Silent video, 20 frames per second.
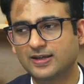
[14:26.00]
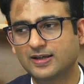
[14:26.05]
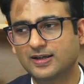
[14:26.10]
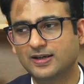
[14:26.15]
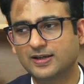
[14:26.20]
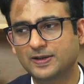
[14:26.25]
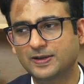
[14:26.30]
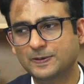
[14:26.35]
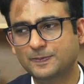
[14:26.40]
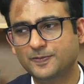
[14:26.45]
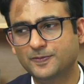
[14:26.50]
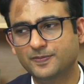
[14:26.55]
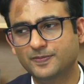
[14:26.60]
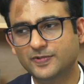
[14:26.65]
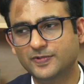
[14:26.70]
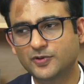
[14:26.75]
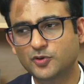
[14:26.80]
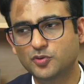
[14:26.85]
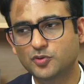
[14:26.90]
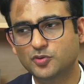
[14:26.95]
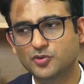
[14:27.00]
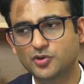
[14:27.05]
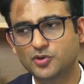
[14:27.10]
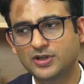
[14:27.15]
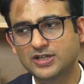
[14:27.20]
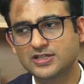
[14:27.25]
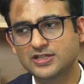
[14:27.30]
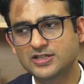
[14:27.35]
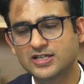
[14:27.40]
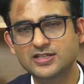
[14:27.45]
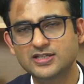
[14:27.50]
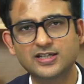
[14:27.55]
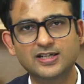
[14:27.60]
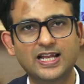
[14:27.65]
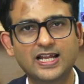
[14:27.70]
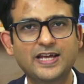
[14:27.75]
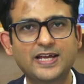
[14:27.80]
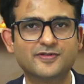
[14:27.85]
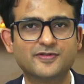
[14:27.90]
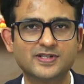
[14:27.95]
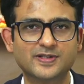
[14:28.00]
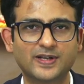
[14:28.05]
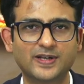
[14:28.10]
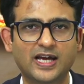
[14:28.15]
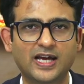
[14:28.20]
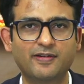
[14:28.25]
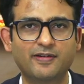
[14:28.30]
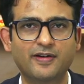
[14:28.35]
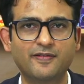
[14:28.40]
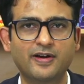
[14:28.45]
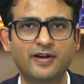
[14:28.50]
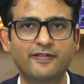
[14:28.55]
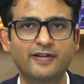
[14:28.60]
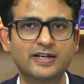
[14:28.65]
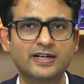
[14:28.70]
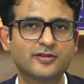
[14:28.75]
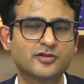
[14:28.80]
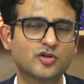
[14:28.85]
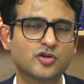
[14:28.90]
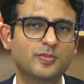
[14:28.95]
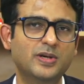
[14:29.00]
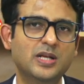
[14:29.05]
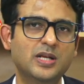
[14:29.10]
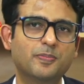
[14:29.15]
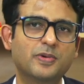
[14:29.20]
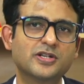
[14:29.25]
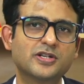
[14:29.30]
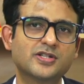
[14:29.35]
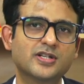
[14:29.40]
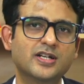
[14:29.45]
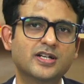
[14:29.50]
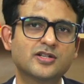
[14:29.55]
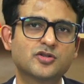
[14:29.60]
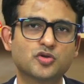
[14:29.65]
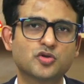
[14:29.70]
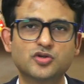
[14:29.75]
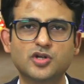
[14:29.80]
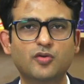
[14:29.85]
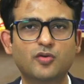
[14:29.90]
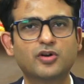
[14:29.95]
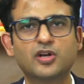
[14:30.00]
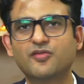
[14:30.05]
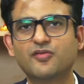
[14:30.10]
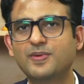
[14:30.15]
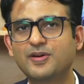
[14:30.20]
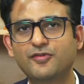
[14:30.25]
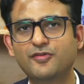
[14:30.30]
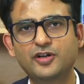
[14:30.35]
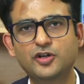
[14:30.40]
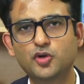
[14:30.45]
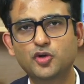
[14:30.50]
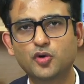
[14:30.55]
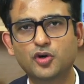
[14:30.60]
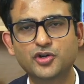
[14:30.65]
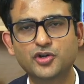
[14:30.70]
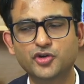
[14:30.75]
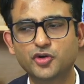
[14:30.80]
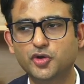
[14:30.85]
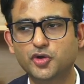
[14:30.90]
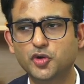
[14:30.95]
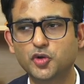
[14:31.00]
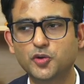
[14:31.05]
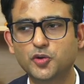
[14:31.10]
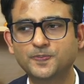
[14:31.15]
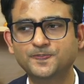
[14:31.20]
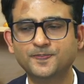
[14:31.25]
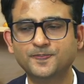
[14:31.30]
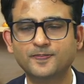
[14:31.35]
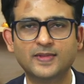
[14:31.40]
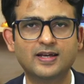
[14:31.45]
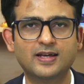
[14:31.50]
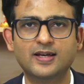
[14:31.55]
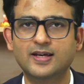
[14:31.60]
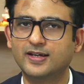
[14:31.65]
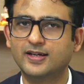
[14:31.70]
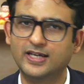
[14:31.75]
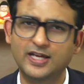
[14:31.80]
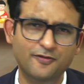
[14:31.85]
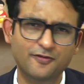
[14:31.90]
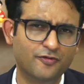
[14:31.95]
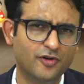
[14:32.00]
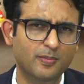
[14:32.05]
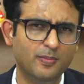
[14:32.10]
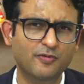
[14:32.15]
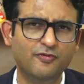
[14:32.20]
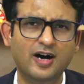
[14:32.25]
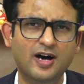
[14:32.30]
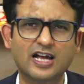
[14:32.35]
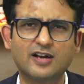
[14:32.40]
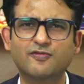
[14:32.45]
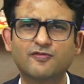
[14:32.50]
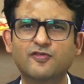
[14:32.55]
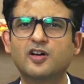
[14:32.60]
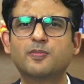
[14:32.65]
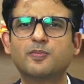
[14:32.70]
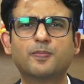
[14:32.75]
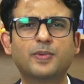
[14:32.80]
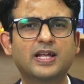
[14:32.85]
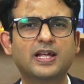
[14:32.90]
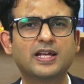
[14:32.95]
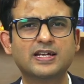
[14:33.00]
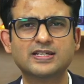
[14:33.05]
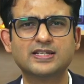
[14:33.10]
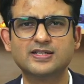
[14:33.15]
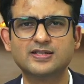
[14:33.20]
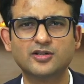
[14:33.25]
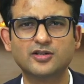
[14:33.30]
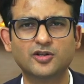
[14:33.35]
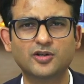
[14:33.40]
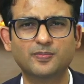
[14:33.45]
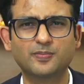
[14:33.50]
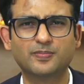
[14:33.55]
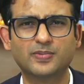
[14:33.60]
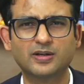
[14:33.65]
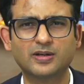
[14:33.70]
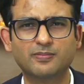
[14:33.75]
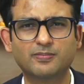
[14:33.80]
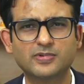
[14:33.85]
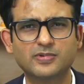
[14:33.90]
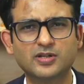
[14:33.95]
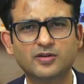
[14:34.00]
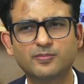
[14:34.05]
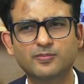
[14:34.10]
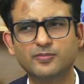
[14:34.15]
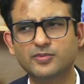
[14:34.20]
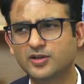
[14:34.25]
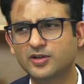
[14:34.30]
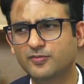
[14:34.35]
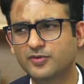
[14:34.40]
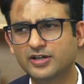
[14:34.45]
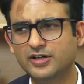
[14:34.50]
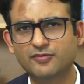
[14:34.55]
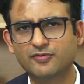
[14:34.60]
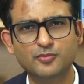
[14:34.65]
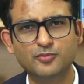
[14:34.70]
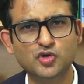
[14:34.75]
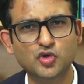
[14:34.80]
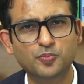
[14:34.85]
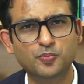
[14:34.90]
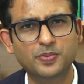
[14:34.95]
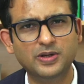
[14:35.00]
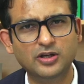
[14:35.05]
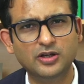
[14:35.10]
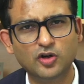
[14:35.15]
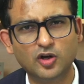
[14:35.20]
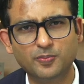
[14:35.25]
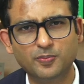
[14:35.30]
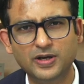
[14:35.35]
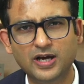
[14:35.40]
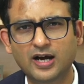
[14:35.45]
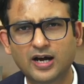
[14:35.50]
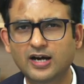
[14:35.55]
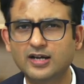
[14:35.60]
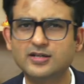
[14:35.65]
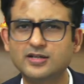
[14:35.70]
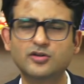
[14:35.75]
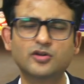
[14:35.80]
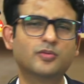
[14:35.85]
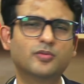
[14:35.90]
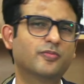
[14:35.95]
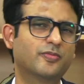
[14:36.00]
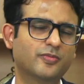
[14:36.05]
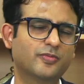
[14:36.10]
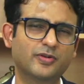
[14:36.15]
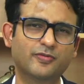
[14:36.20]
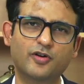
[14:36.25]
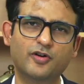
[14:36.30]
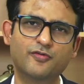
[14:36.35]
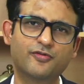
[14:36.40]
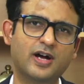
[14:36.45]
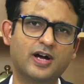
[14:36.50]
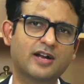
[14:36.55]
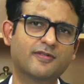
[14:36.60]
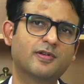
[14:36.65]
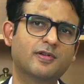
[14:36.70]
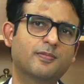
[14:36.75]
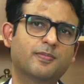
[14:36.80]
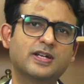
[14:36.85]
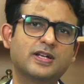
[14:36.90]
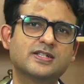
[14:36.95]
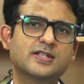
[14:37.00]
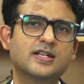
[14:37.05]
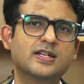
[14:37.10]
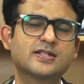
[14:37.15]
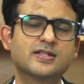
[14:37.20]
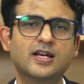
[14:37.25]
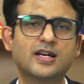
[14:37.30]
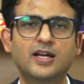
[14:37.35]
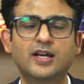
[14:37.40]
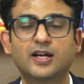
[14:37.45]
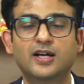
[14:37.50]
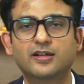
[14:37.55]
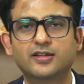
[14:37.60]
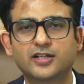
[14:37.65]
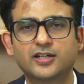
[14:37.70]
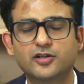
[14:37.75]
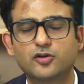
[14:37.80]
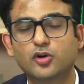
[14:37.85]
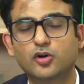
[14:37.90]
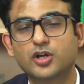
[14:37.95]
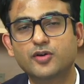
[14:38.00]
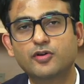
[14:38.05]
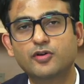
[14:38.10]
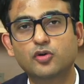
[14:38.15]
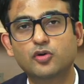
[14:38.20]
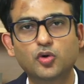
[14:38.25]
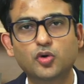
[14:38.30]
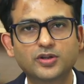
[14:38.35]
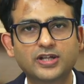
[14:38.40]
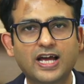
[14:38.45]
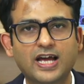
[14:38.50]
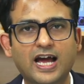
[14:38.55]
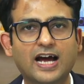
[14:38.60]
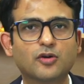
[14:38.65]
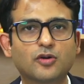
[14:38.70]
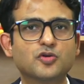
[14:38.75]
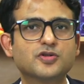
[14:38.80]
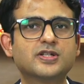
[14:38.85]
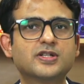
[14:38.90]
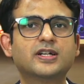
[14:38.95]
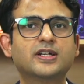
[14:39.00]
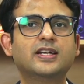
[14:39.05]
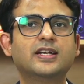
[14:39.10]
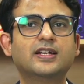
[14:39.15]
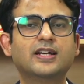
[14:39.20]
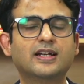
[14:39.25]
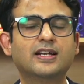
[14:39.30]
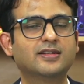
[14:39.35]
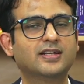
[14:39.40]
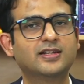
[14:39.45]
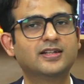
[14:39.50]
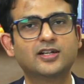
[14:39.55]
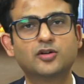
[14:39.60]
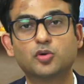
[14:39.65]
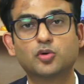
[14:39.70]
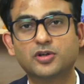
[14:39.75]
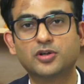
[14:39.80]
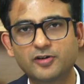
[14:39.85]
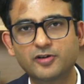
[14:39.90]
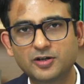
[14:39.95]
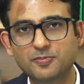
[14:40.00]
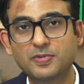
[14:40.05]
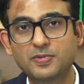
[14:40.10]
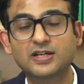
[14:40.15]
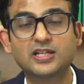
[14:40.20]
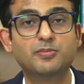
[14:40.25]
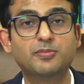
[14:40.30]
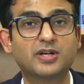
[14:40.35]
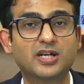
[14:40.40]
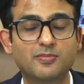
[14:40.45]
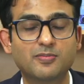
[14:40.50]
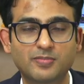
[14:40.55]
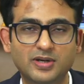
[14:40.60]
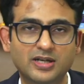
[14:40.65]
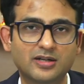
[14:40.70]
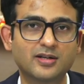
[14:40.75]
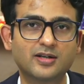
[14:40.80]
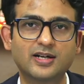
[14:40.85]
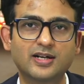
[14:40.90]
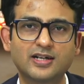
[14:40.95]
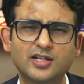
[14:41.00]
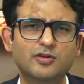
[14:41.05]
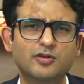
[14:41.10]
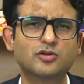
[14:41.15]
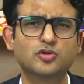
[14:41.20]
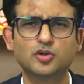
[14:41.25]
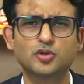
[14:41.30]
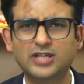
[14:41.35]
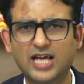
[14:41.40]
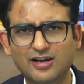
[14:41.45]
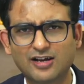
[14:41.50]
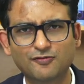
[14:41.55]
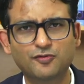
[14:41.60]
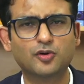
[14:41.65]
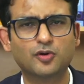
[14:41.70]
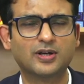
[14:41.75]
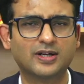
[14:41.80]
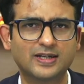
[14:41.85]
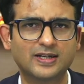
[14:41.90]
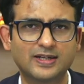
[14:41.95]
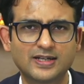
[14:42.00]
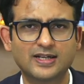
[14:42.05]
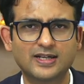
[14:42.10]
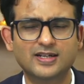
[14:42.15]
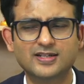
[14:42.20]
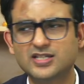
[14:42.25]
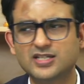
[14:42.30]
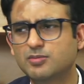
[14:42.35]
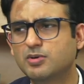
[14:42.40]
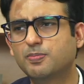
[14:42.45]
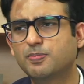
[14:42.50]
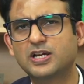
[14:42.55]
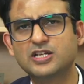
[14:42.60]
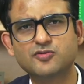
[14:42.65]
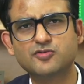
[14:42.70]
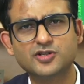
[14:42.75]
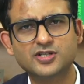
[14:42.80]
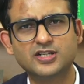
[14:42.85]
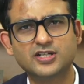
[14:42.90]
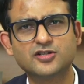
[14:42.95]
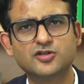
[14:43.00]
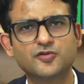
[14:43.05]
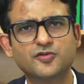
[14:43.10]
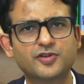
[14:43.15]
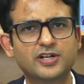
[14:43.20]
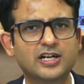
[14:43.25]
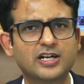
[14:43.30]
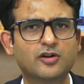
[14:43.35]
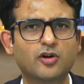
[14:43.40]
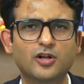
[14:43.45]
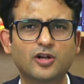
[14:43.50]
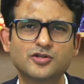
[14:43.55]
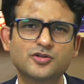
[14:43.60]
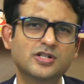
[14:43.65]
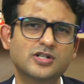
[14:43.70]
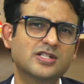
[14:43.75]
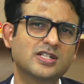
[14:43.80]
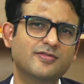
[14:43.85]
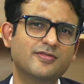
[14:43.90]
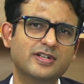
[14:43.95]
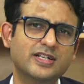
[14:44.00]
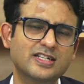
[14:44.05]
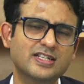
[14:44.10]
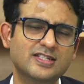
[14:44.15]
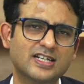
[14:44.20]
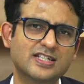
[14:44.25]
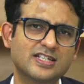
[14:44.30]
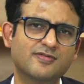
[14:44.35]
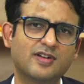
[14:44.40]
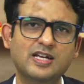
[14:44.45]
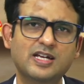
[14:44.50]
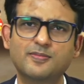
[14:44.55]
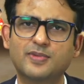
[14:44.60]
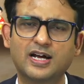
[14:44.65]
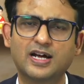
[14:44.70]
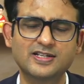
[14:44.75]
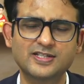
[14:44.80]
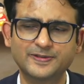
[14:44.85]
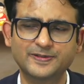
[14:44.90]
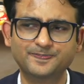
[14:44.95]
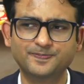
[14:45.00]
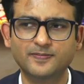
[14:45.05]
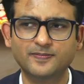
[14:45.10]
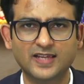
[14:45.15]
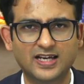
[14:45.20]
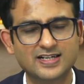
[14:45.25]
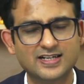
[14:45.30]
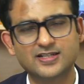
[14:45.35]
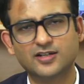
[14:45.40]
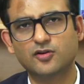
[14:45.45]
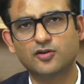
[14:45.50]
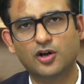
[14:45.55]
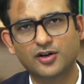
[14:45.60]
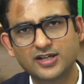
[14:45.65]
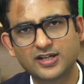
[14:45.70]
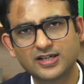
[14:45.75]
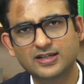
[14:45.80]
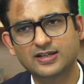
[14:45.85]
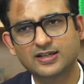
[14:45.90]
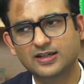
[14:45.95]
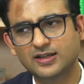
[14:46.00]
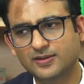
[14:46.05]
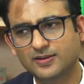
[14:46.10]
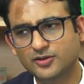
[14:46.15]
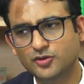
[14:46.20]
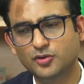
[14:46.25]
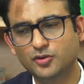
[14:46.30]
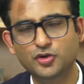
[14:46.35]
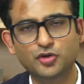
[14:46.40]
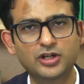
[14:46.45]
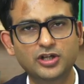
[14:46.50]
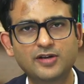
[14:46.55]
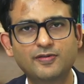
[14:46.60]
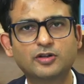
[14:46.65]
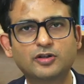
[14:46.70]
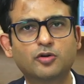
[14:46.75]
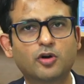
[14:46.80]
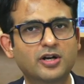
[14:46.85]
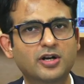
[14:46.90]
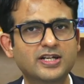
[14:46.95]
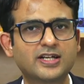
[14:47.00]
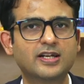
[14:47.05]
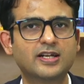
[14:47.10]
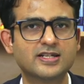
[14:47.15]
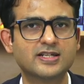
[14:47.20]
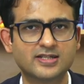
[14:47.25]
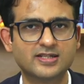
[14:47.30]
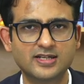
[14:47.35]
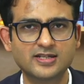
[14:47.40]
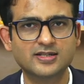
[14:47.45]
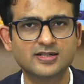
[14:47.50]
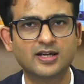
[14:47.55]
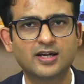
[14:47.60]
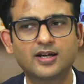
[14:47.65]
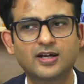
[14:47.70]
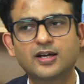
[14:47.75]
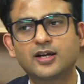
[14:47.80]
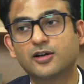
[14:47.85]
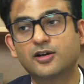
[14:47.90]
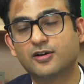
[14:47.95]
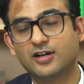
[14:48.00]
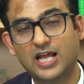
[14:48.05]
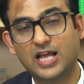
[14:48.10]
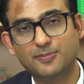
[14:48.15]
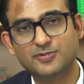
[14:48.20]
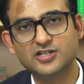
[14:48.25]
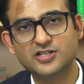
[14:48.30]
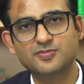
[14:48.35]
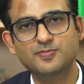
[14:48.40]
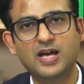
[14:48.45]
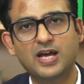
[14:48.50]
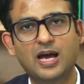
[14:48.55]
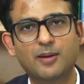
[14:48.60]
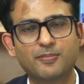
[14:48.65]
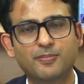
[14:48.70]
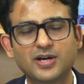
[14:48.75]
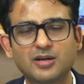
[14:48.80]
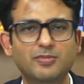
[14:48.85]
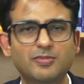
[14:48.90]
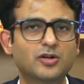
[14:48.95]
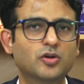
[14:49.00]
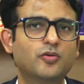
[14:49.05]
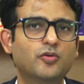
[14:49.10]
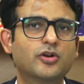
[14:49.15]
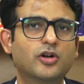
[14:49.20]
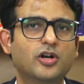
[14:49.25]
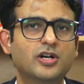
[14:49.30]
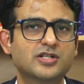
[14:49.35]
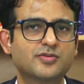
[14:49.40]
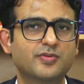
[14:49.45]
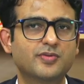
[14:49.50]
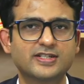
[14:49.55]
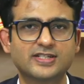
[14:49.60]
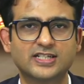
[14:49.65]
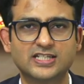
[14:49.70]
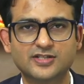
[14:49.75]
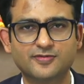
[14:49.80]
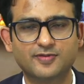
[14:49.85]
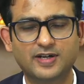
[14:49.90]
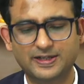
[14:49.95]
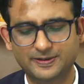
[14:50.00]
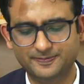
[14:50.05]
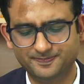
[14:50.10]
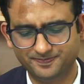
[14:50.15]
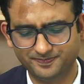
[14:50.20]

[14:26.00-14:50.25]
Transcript: uh, you you can change their lives. I've, I've had so many patients who saw one of my video on YouTube, came from a far flung place, you know, uh, some somewhere from UP or Bihar, you know, from far flung places. They did not even know they had OCD, and then they took treatment, they became better, and they were so thankful. Same applies for schizophrenia, and also it's a very satisfying branch. It's a chronic, uh, you, you deal with chronic illnesses, relapses may happen, but overall it's very satisfying.